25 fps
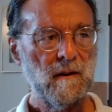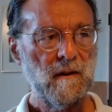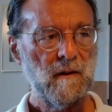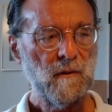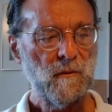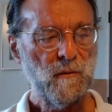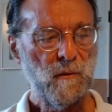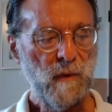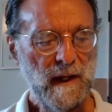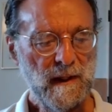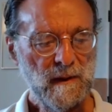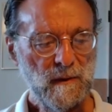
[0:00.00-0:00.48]

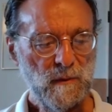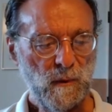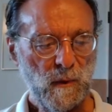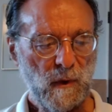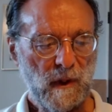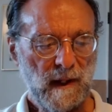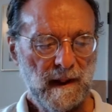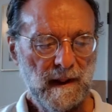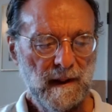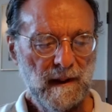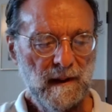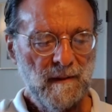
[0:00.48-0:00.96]
One
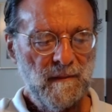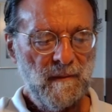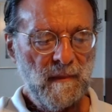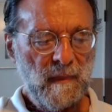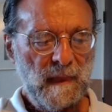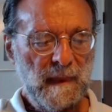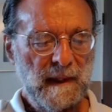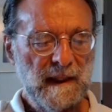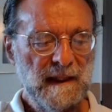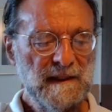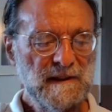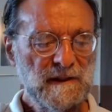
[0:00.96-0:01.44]
way
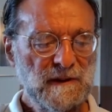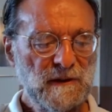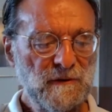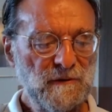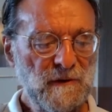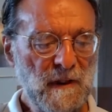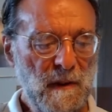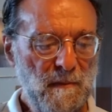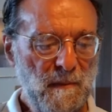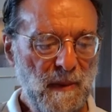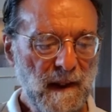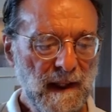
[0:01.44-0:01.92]
is to
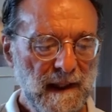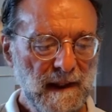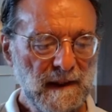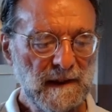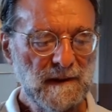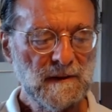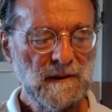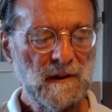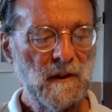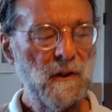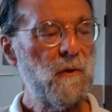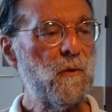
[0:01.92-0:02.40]
replace
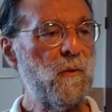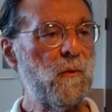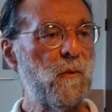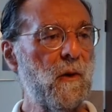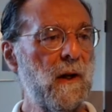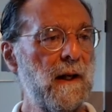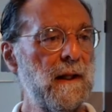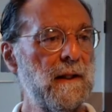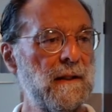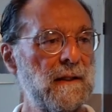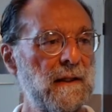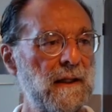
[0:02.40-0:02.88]

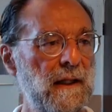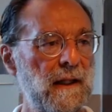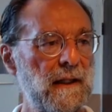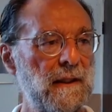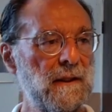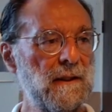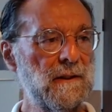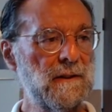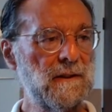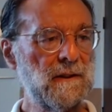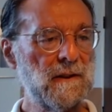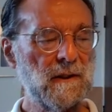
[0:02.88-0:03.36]

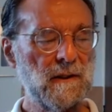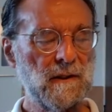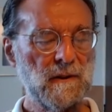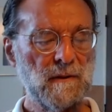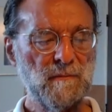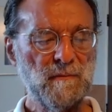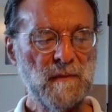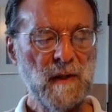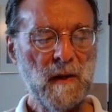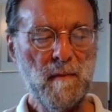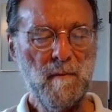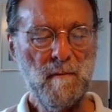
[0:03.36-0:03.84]
Whitehead's
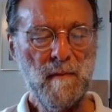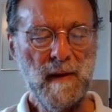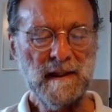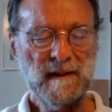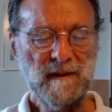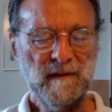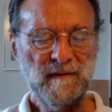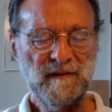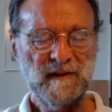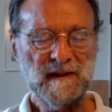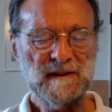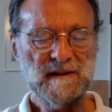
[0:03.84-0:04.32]

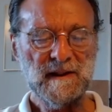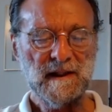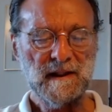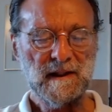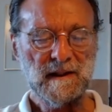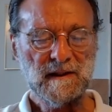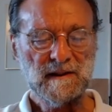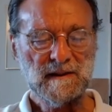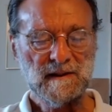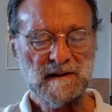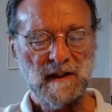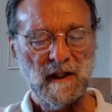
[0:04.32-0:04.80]

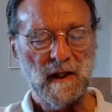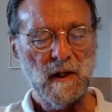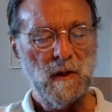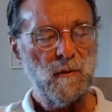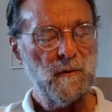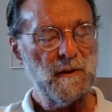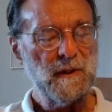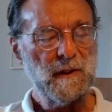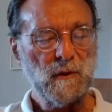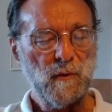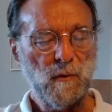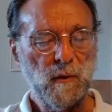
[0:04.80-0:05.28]
metaphysics
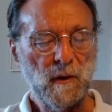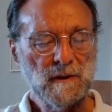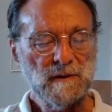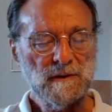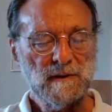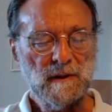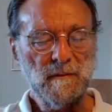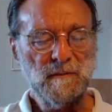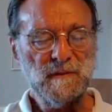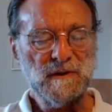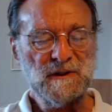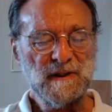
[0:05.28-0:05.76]
with
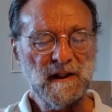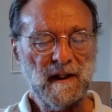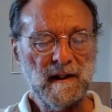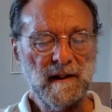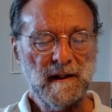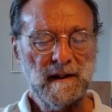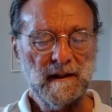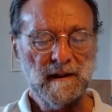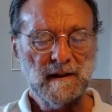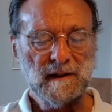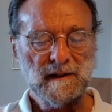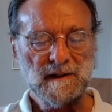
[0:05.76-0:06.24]
quantum
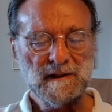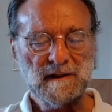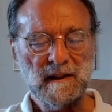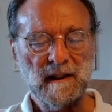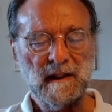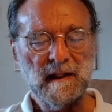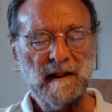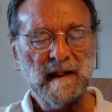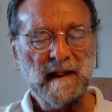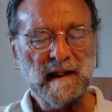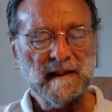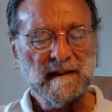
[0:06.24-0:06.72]
science
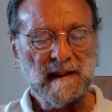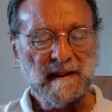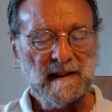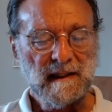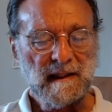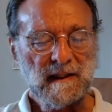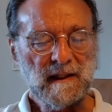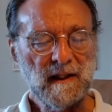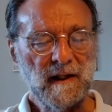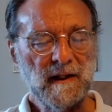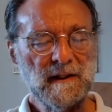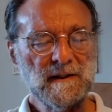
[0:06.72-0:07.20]
and other
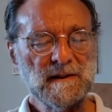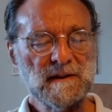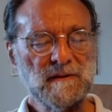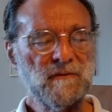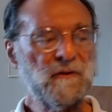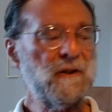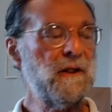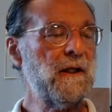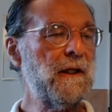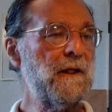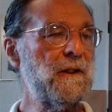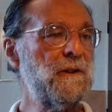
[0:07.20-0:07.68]
kinds of
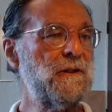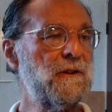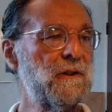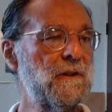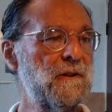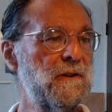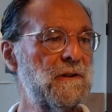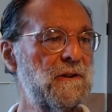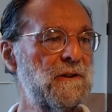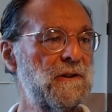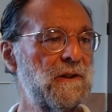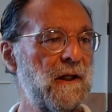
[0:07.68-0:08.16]

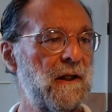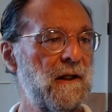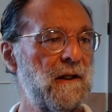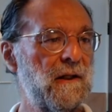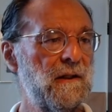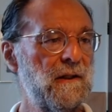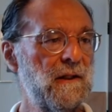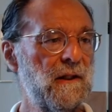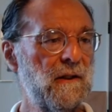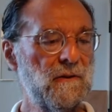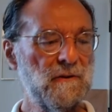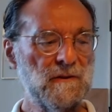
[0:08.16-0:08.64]
relations
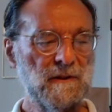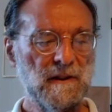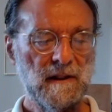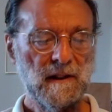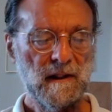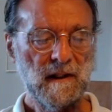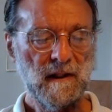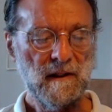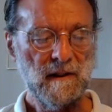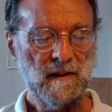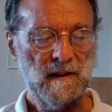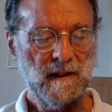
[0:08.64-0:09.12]
noted
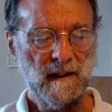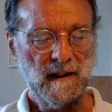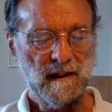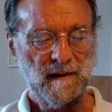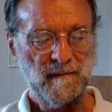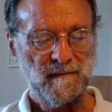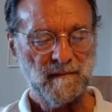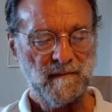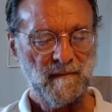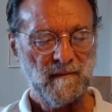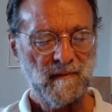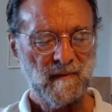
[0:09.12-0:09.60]
earlier.
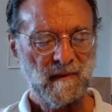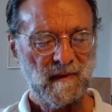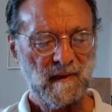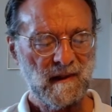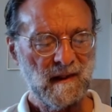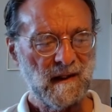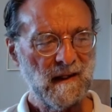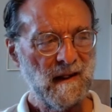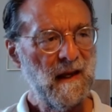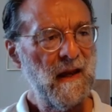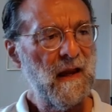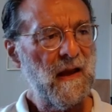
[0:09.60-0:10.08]

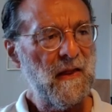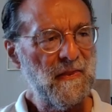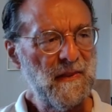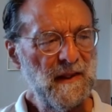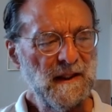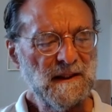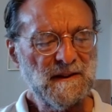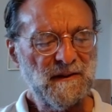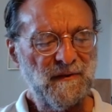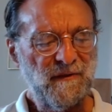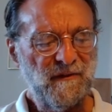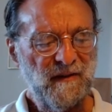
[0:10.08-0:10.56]
This
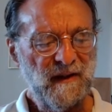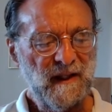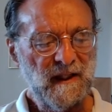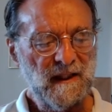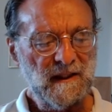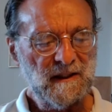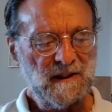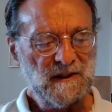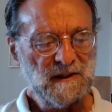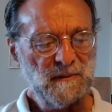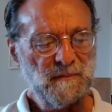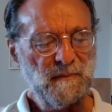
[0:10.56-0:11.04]

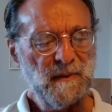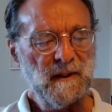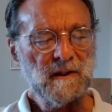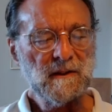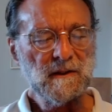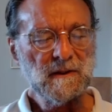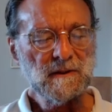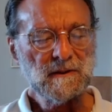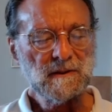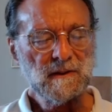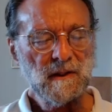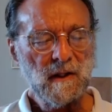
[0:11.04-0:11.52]
fits
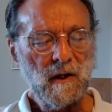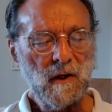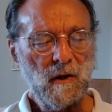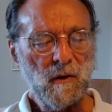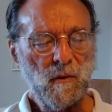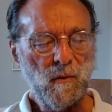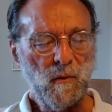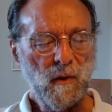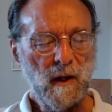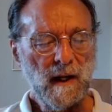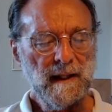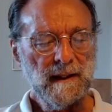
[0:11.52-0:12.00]
because
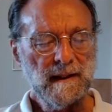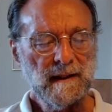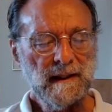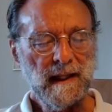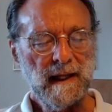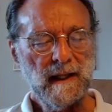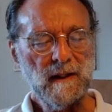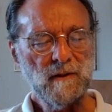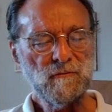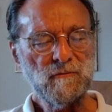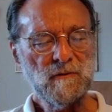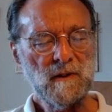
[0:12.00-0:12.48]

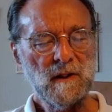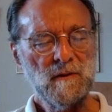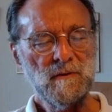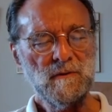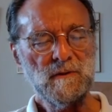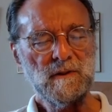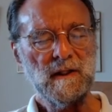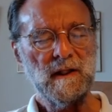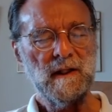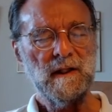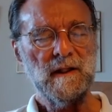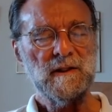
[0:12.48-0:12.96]
Whitehead wrote
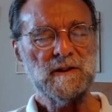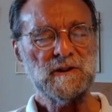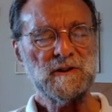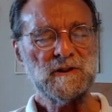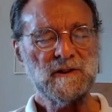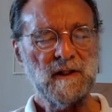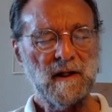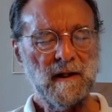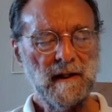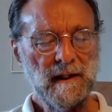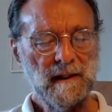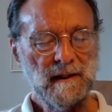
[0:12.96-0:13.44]

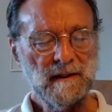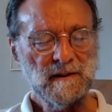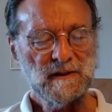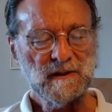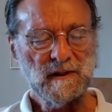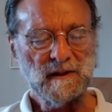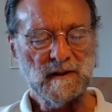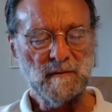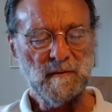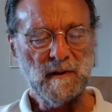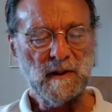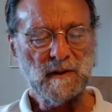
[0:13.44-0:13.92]
Science and
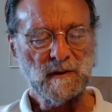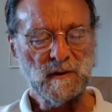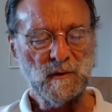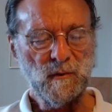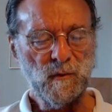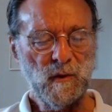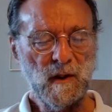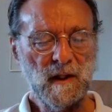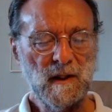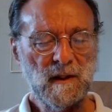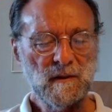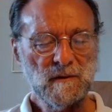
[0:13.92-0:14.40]
the Modern
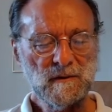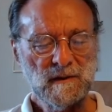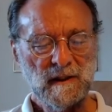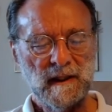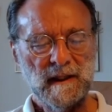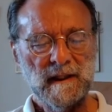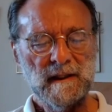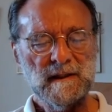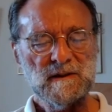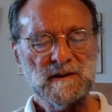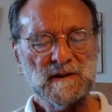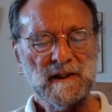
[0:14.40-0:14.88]
World
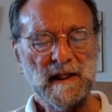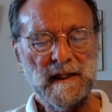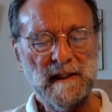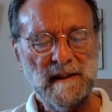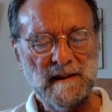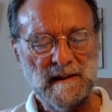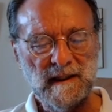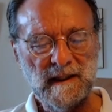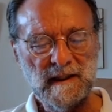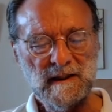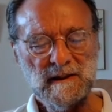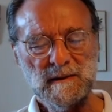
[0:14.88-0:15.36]
10
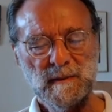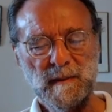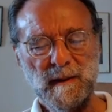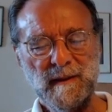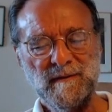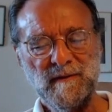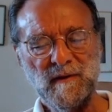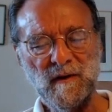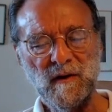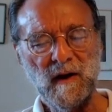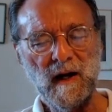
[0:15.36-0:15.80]
years before